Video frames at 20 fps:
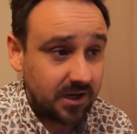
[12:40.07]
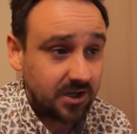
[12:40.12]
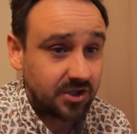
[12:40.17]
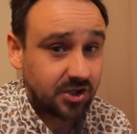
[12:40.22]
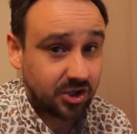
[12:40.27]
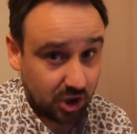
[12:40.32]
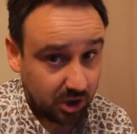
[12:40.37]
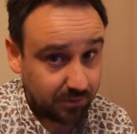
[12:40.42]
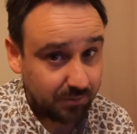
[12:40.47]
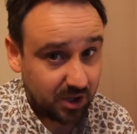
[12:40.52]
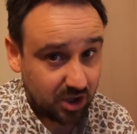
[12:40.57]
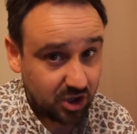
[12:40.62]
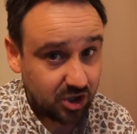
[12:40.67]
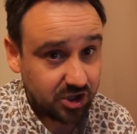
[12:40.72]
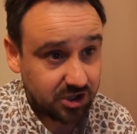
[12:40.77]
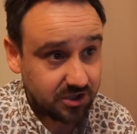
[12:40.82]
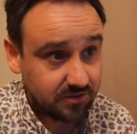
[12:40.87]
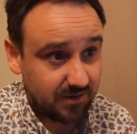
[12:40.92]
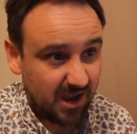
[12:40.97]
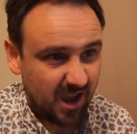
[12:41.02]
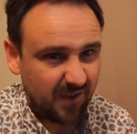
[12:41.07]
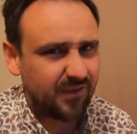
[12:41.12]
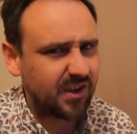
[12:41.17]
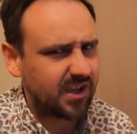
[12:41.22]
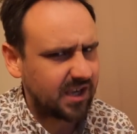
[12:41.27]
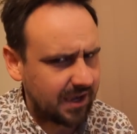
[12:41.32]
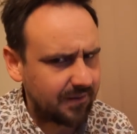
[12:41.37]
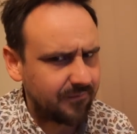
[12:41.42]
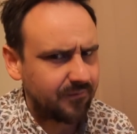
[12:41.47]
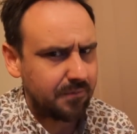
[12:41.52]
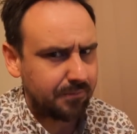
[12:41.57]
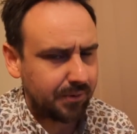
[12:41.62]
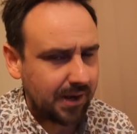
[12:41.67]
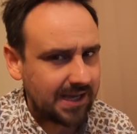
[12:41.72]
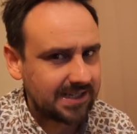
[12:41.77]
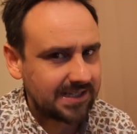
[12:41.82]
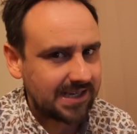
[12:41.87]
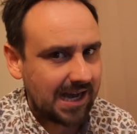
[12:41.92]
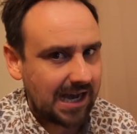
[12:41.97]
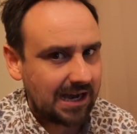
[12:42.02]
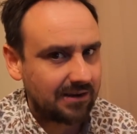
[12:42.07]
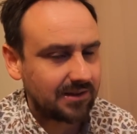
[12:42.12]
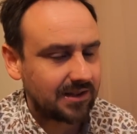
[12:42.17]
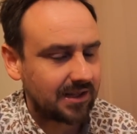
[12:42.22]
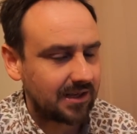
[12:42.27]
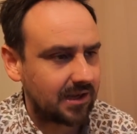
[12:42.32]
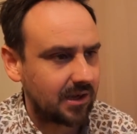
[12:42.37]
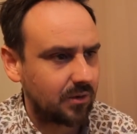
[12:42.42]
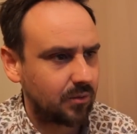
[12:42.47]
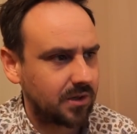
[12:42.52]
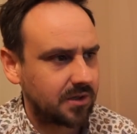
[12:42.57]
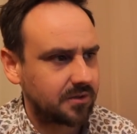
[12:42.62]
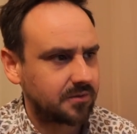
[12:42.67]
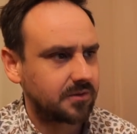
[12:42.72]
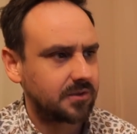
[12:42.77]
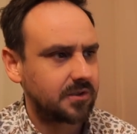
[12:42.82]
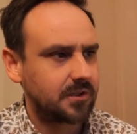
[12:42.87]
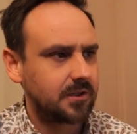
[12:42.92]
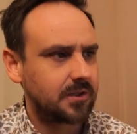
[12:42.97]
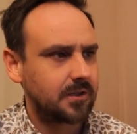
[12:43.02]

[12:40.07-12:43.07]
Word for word: It's going to be good if it, if it plays out how I think it will.